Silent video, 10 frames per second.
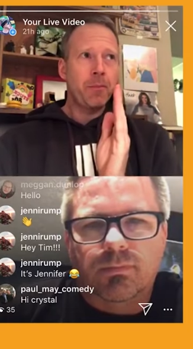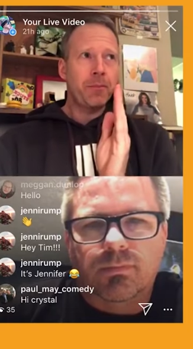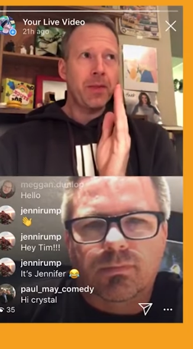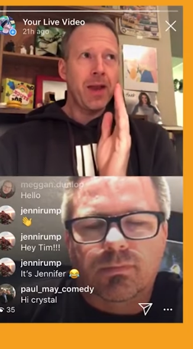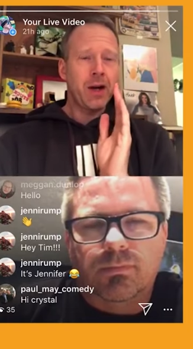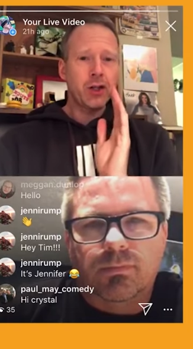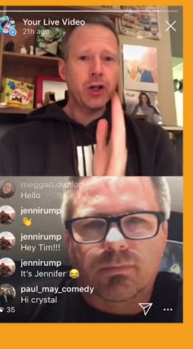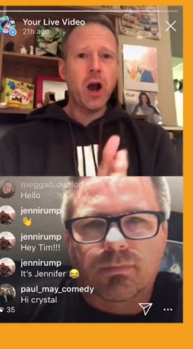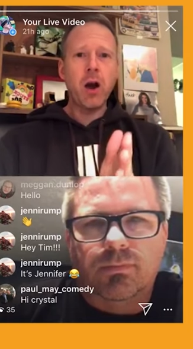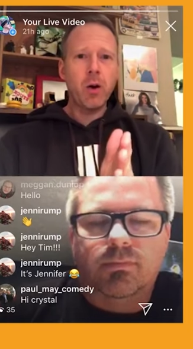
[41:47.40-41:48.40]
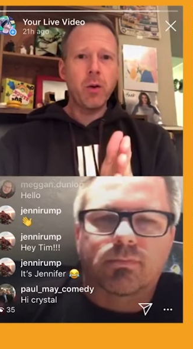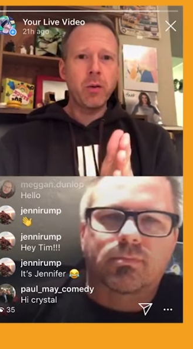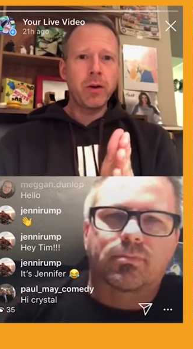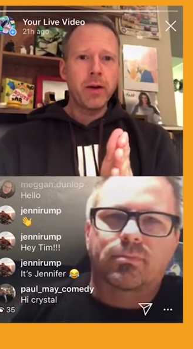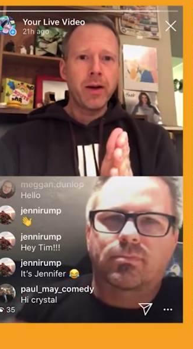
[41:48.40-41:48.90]
Speaker 1: in a show,
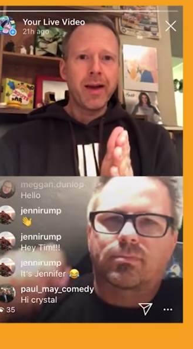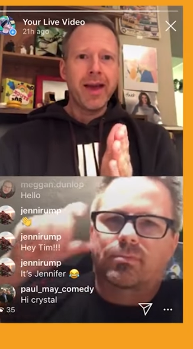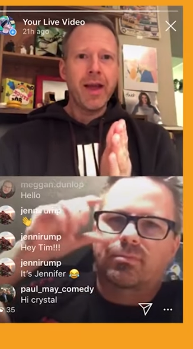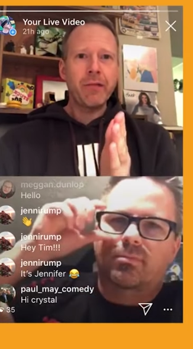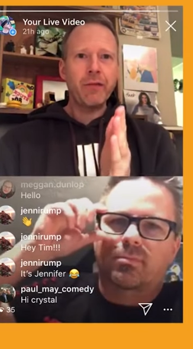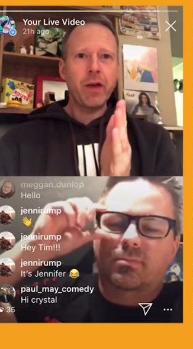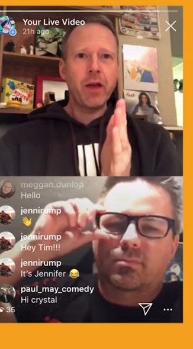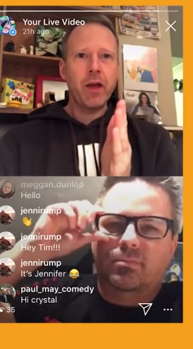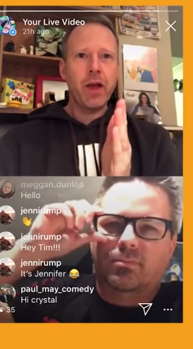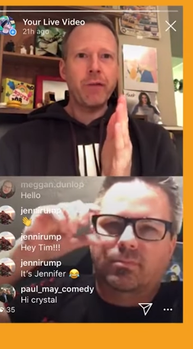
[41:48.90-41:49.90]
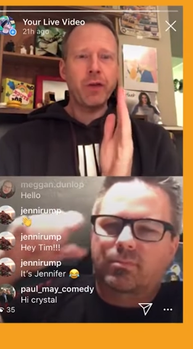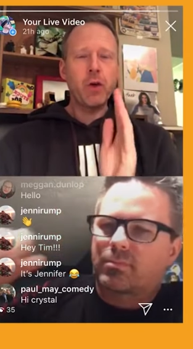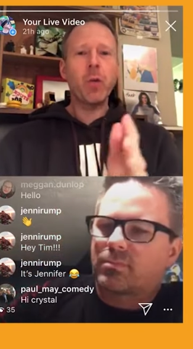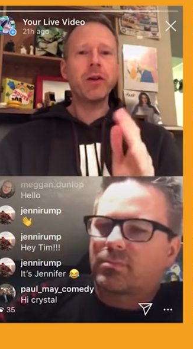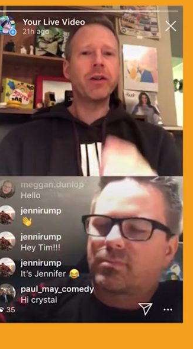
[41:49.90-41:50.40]
if if you were
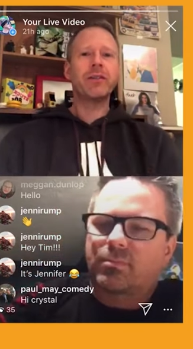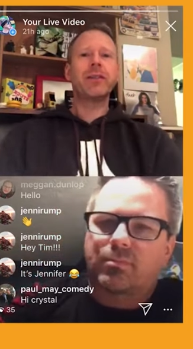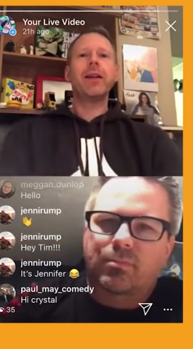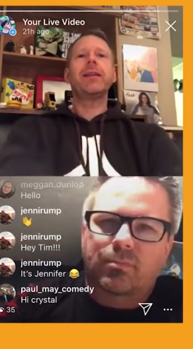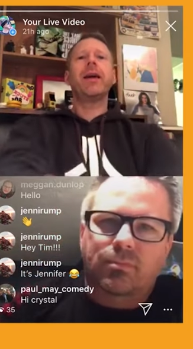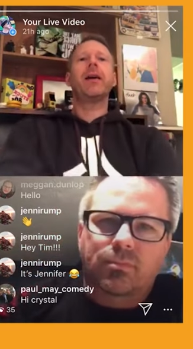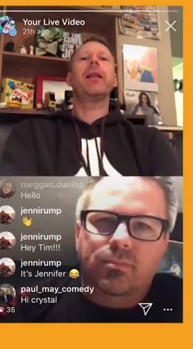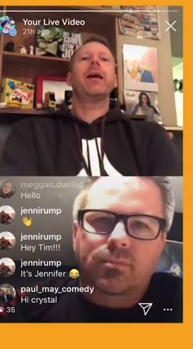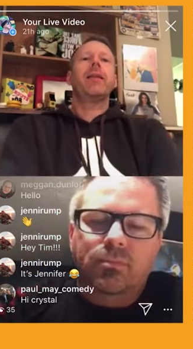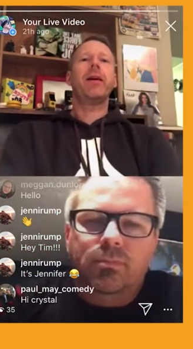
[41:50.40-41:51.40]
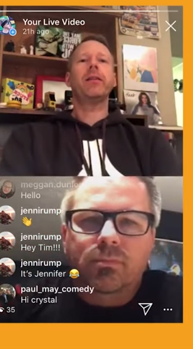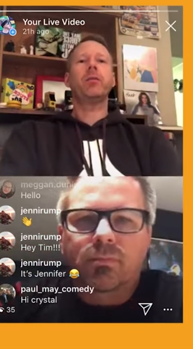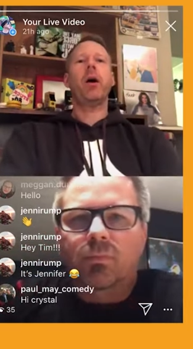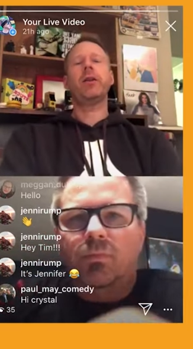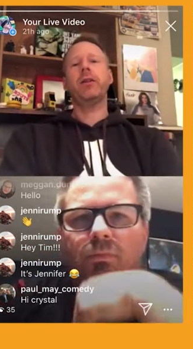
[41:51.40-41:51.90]
just sitting there like this
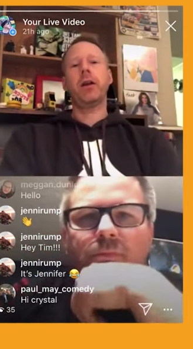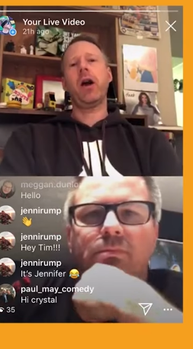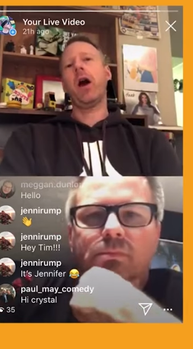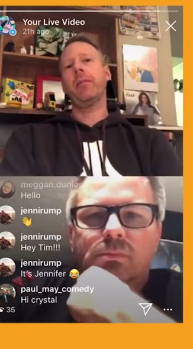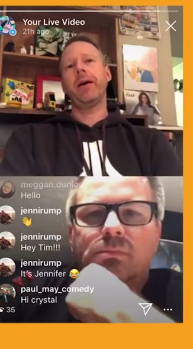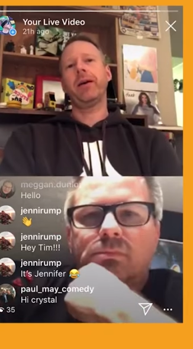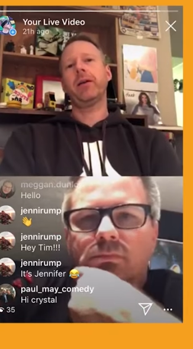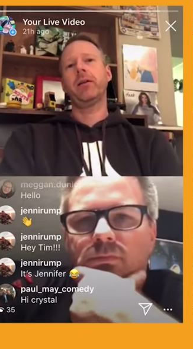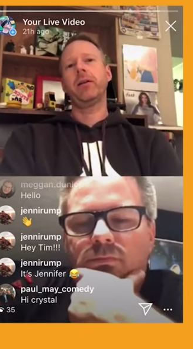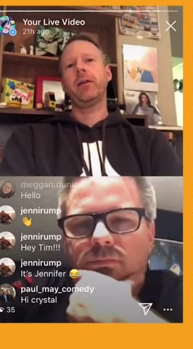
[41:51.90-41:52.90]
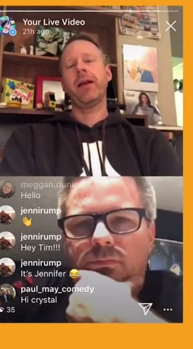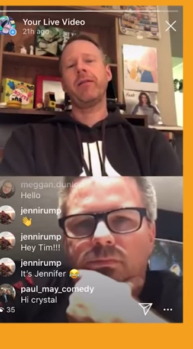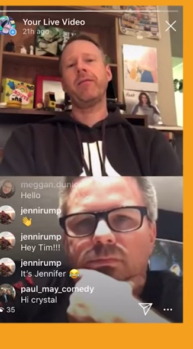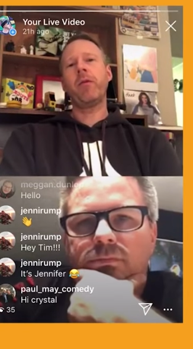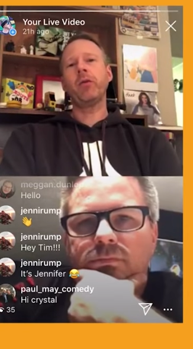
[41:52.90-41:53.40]
watching a comic, like
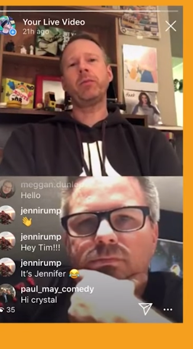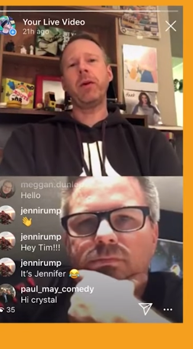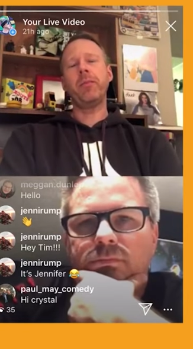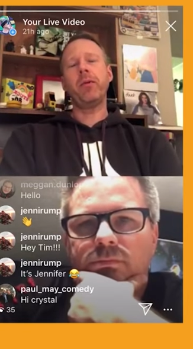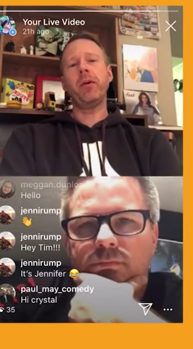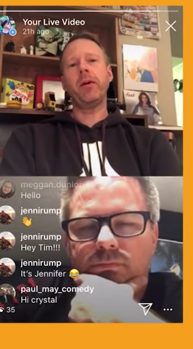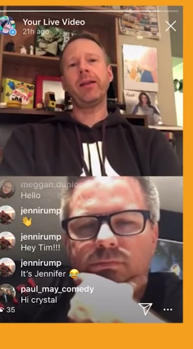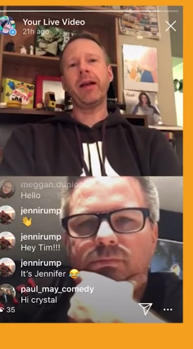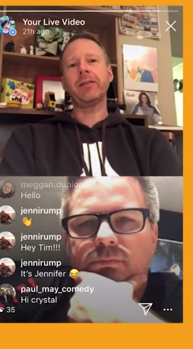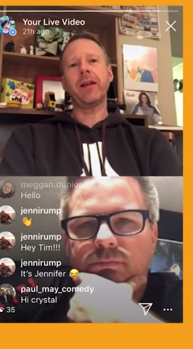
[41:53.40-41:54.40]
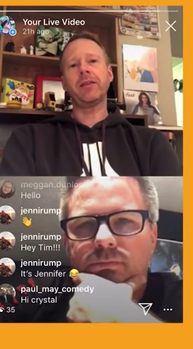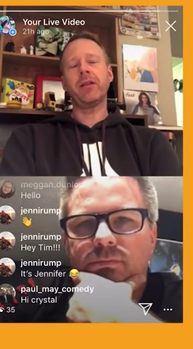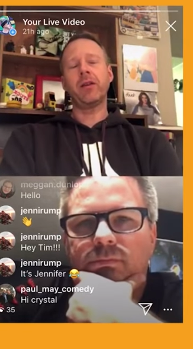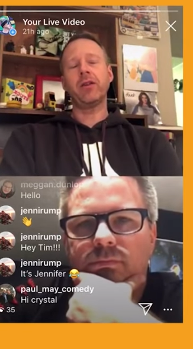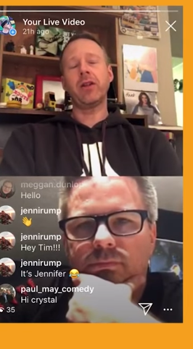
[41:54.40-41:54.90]
most people, unless that's their
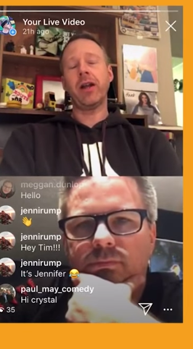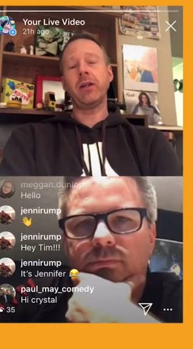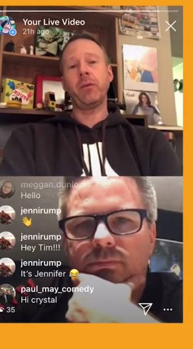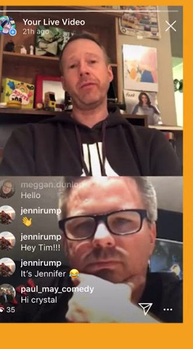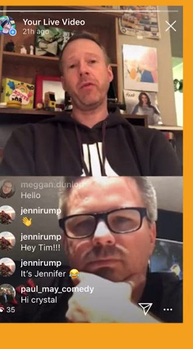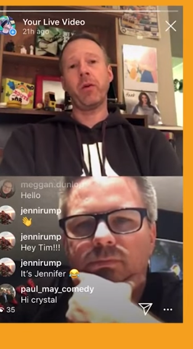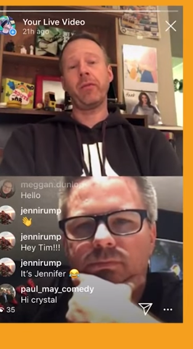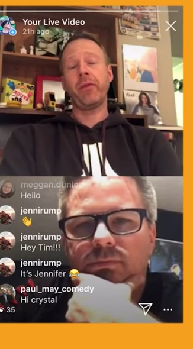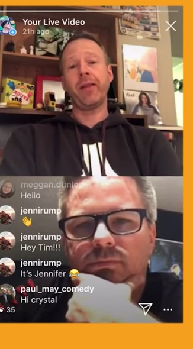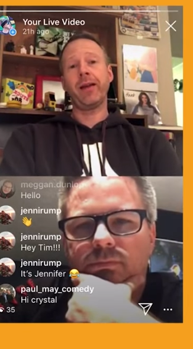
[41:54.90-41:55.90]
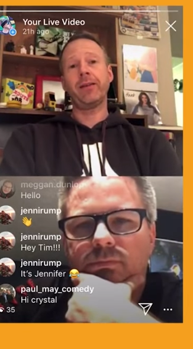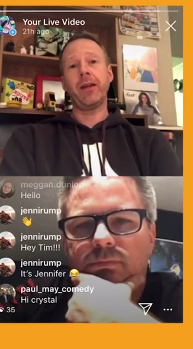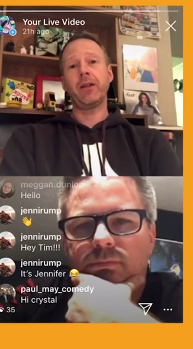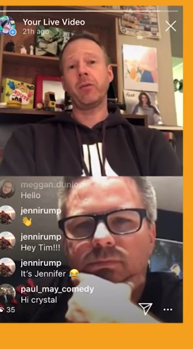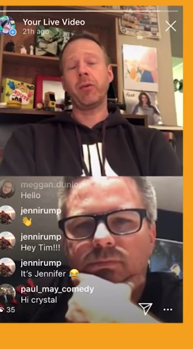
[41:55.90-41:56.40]
genuine form of
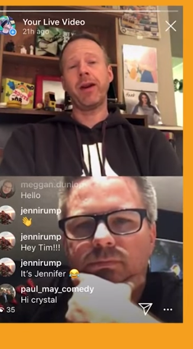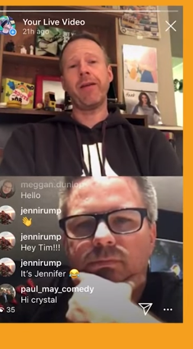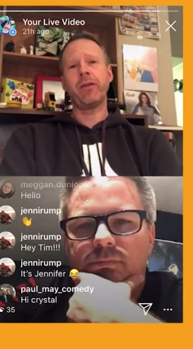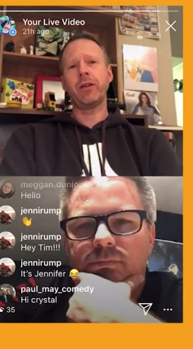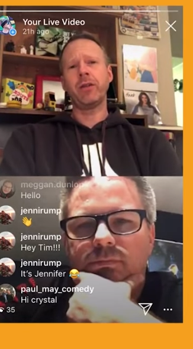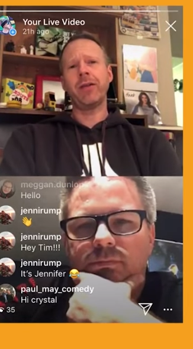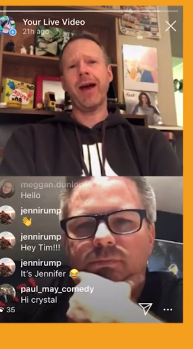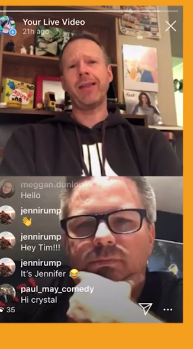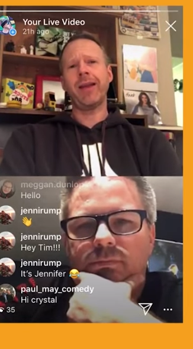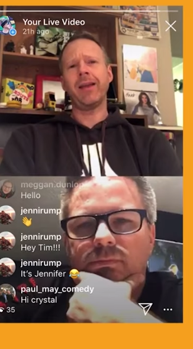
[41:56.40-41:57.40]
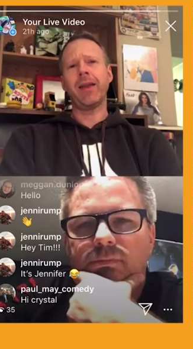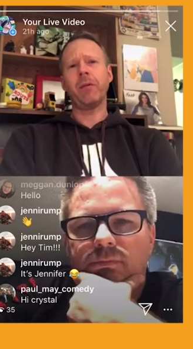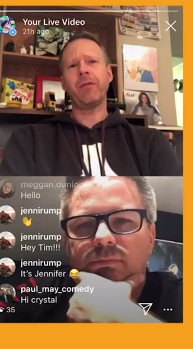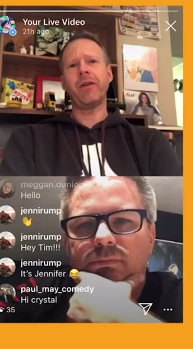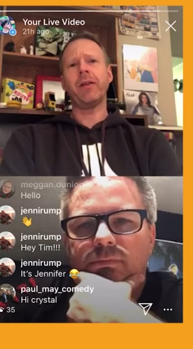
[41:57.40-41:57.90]
relaxation, would never do that. They they would
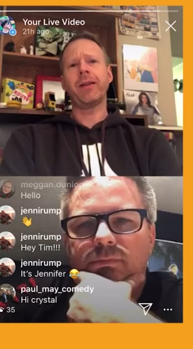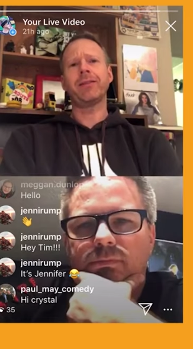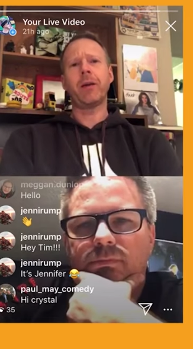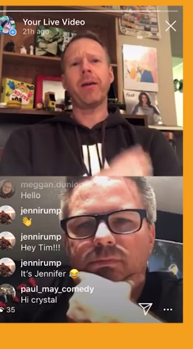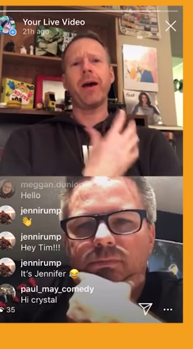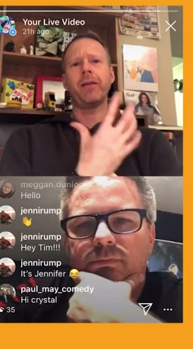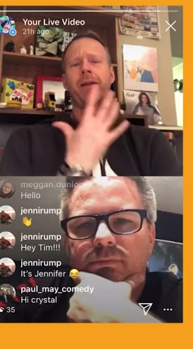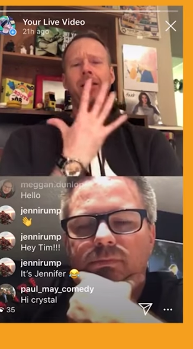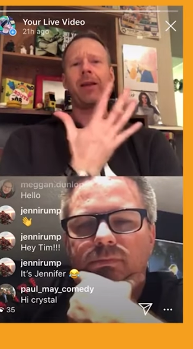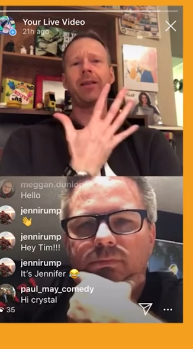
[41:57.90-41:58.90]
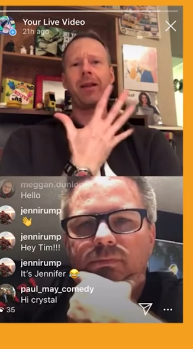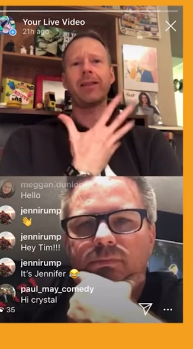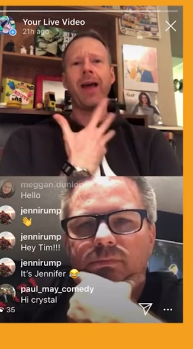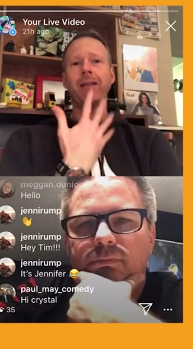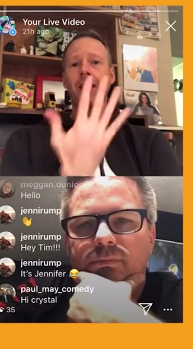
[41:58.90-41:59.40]
feel that somehow that like like
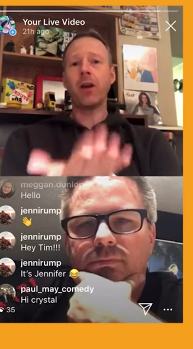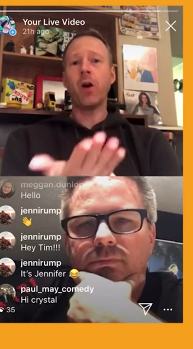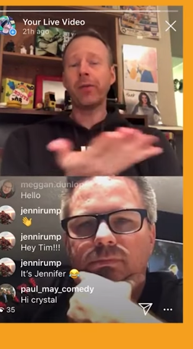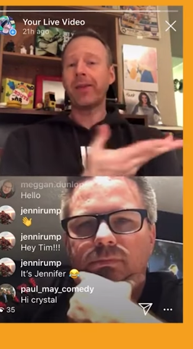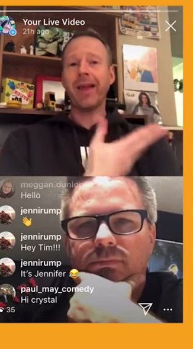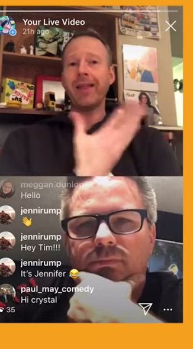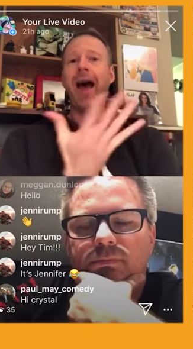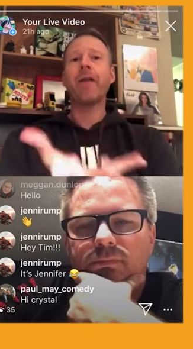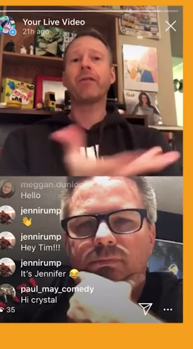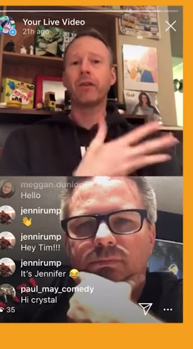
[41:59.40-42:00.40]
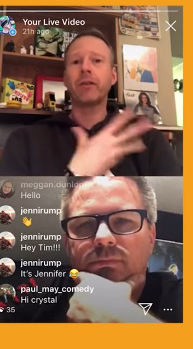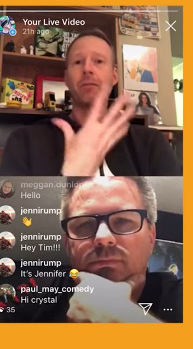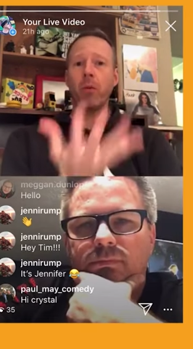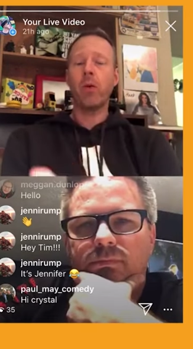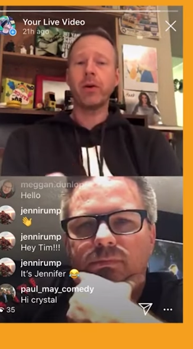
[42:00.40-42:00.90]
that they know that that laughter is
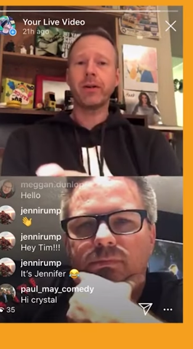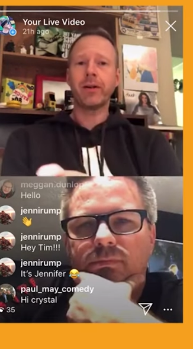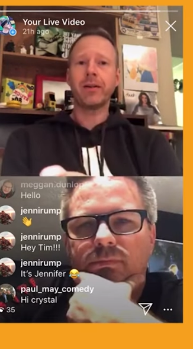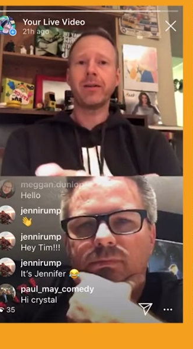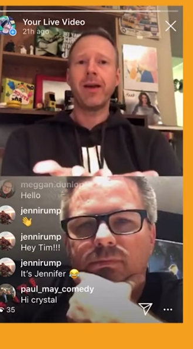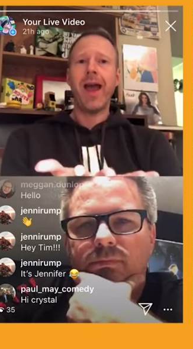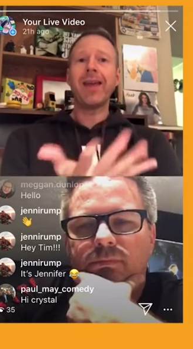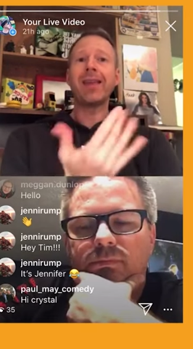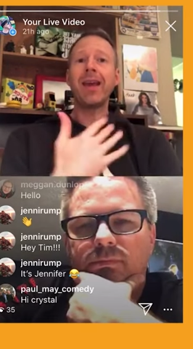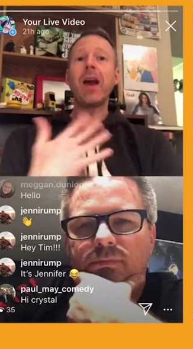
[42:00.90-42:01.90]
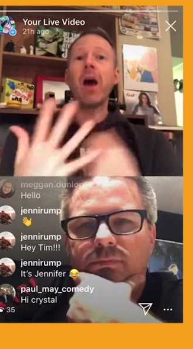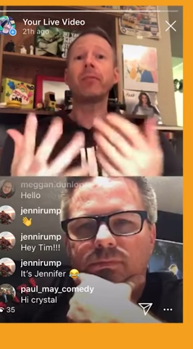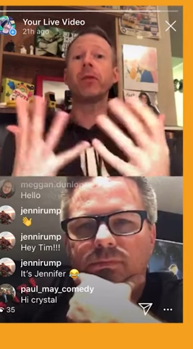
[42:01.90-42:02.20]
important, and they come to the